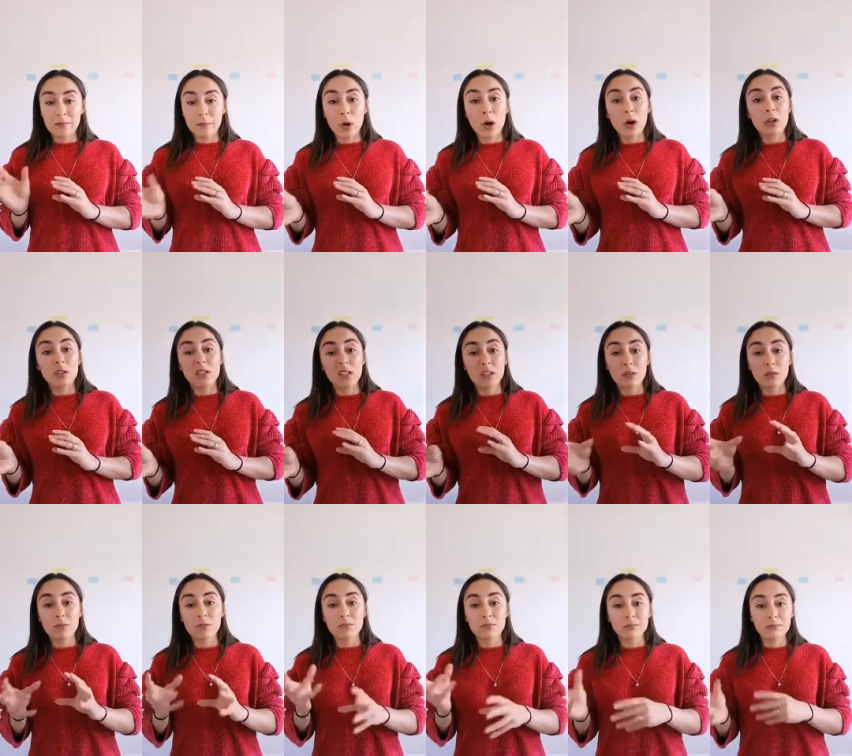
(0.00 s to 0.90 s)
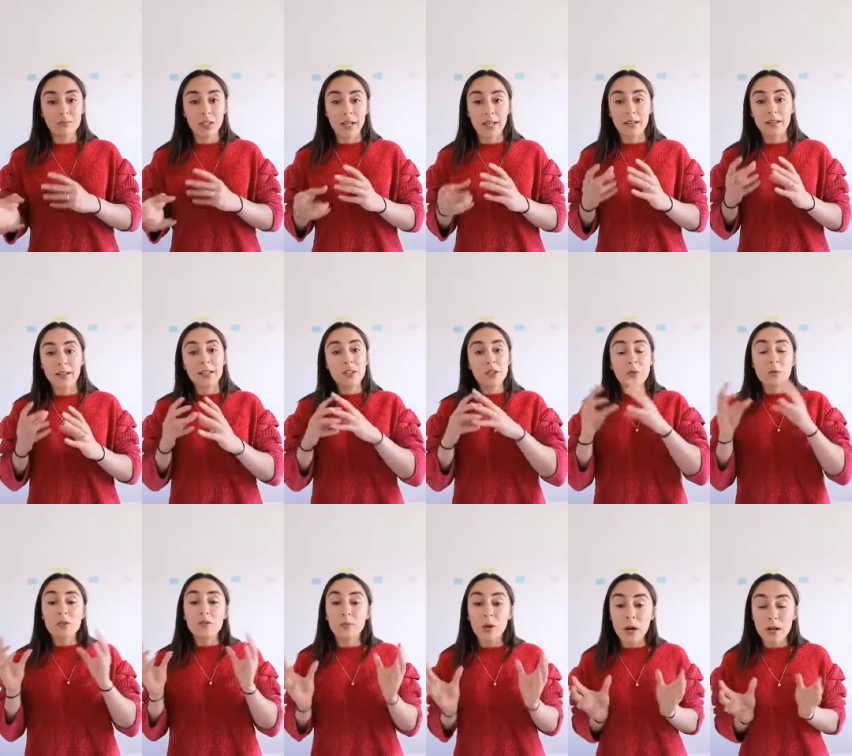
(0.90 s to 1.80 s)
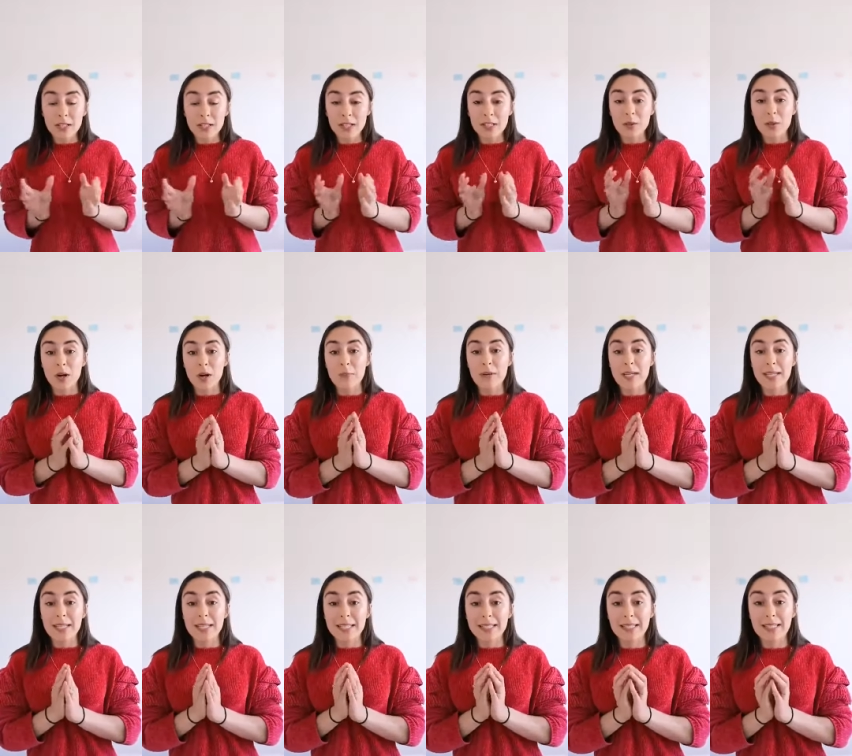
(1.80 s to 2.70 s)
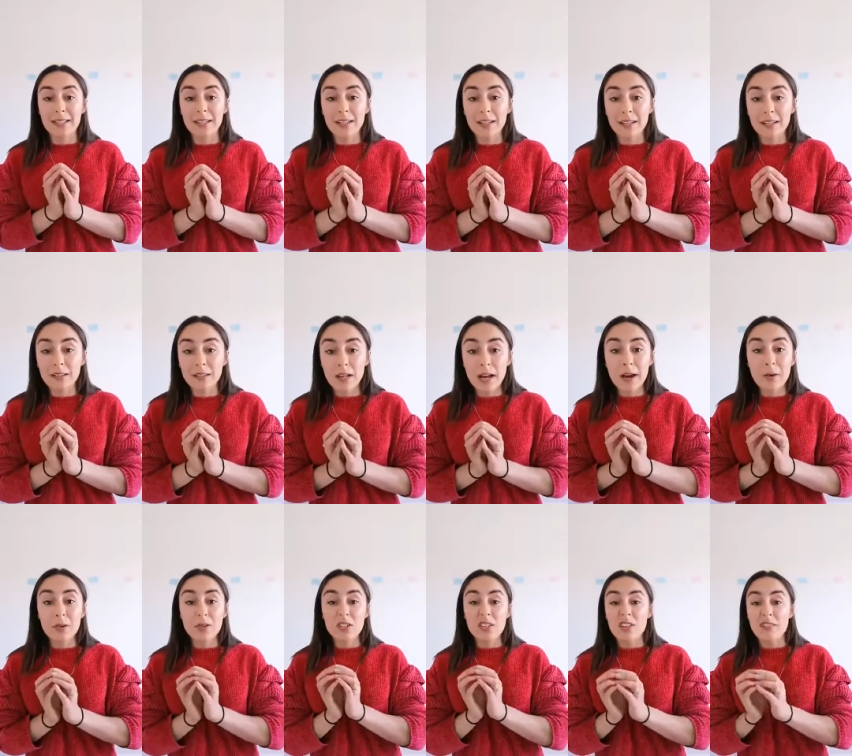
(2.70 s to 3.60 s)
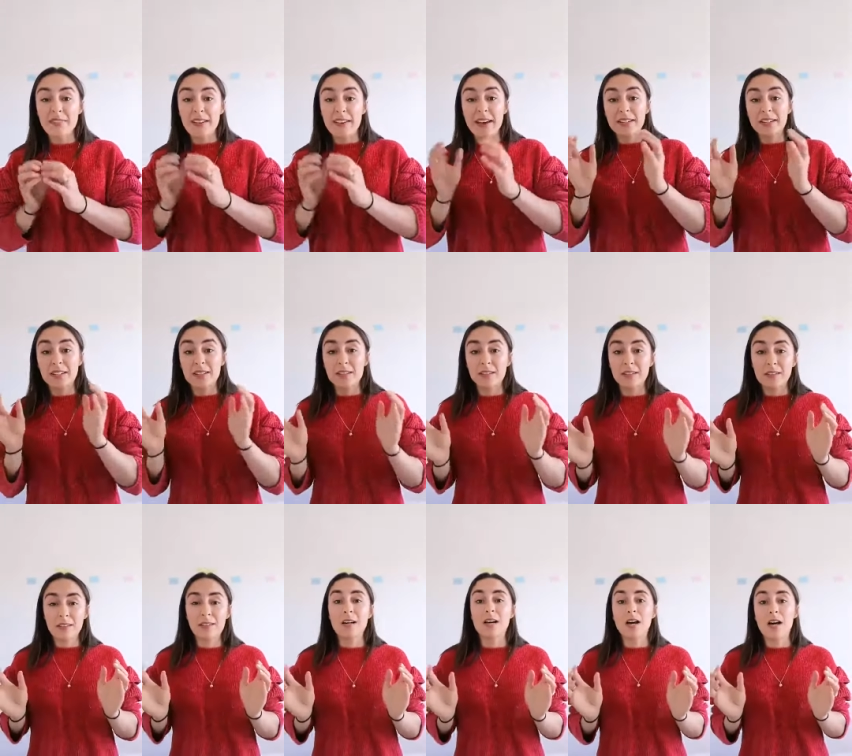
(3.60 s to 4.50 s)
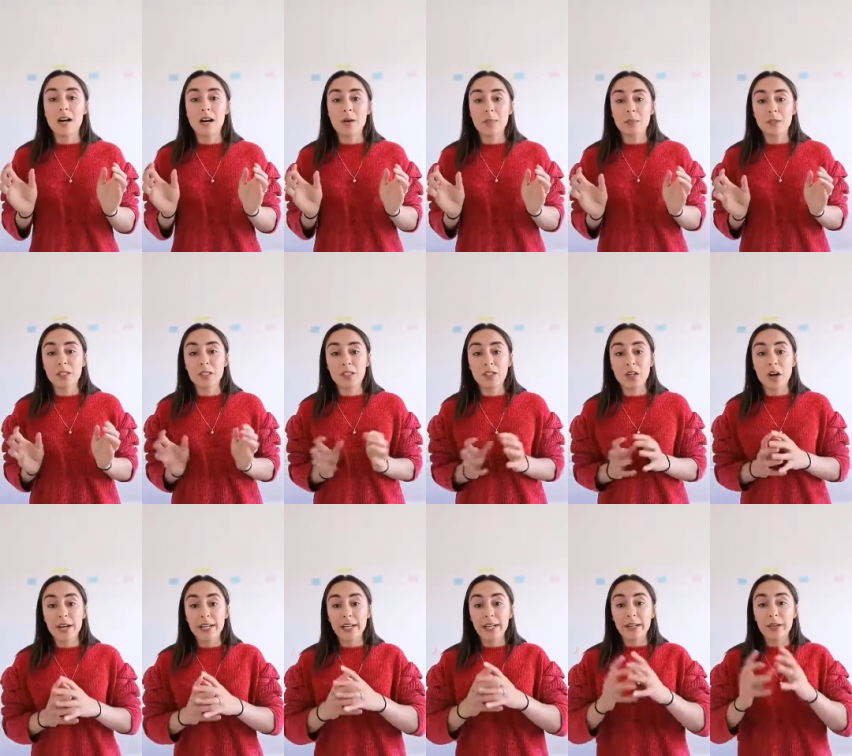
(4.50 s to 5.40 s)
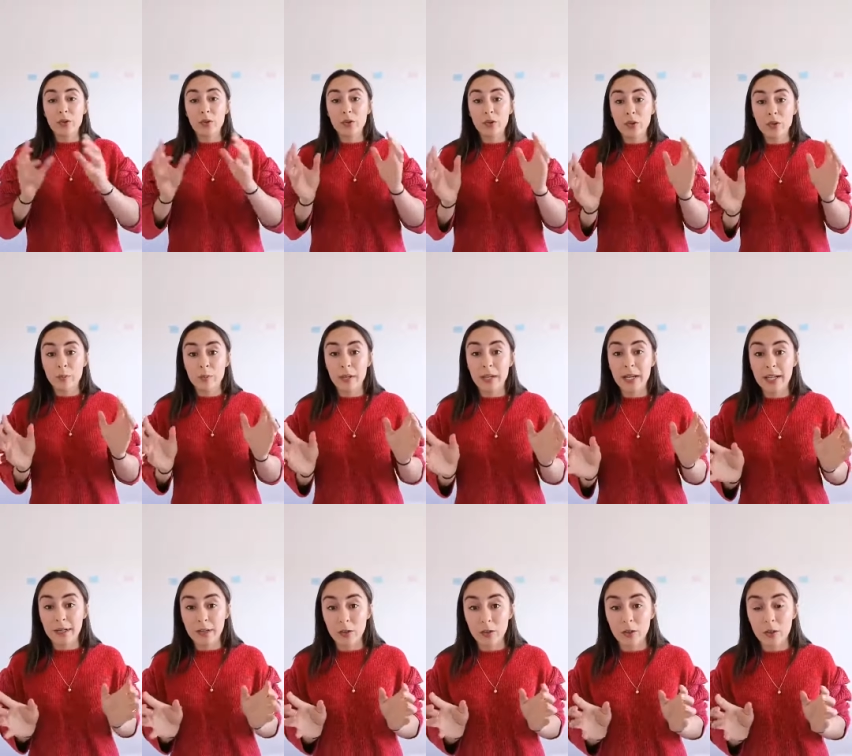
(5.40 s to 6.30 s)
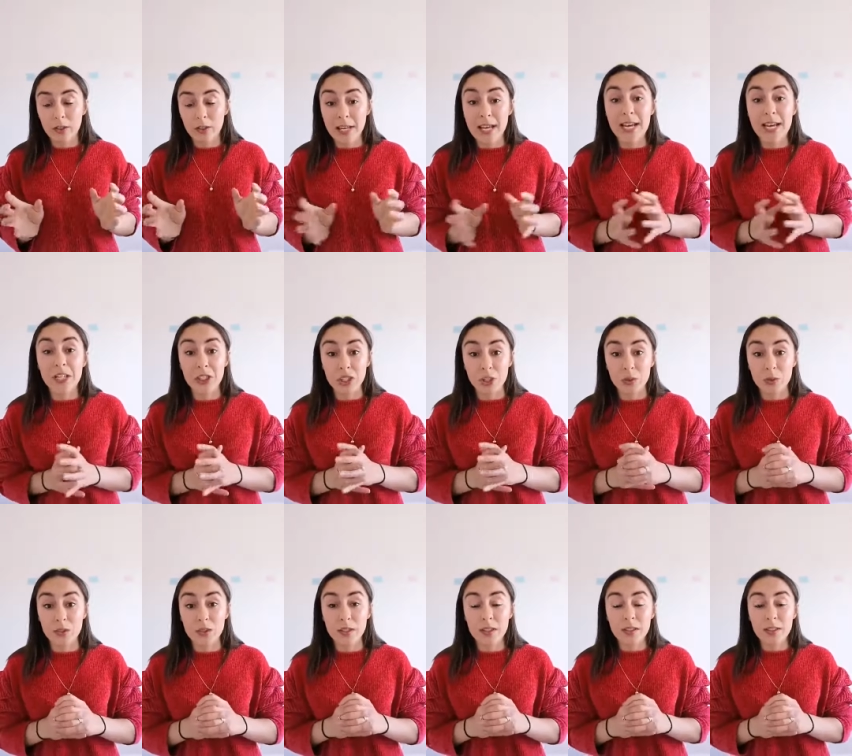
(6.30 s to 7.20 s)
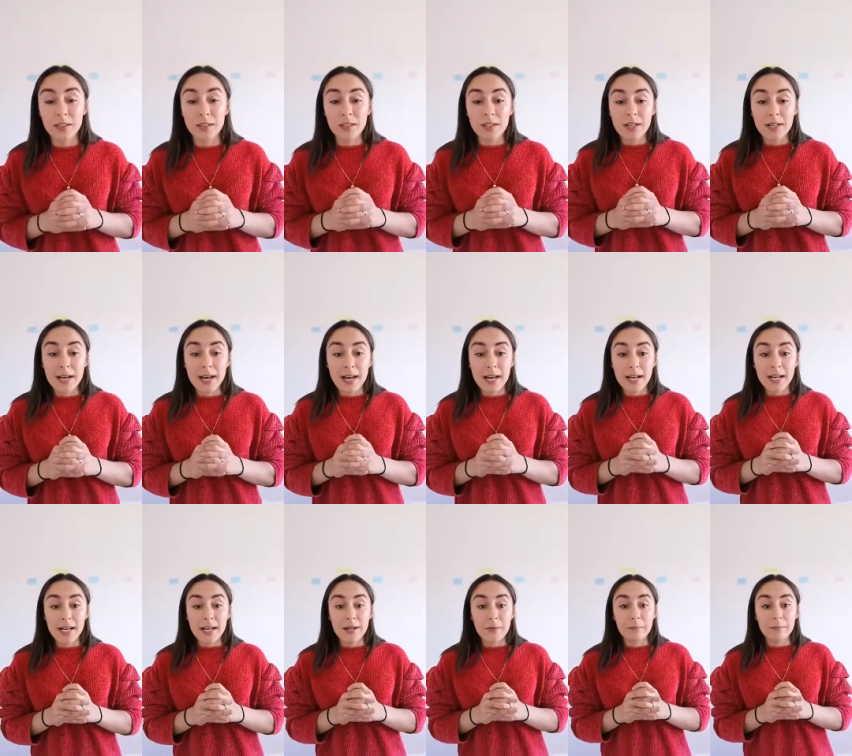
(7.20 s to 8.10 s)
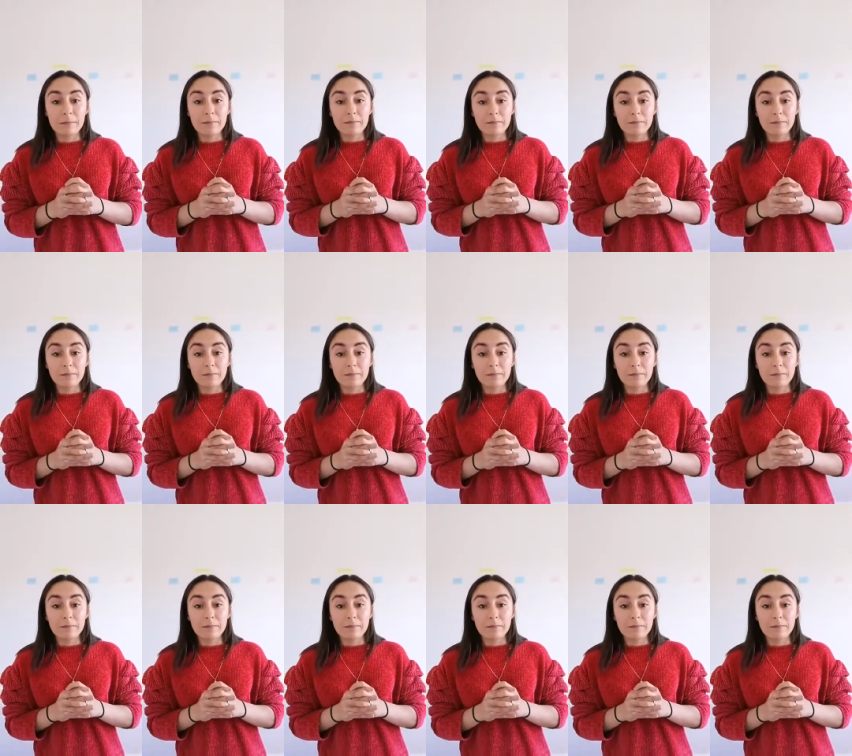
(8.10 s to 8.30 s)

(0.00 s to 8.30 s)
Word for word: but also, like, in terms of politics, what I mean is, how does it affect um, society and other political issues? Um,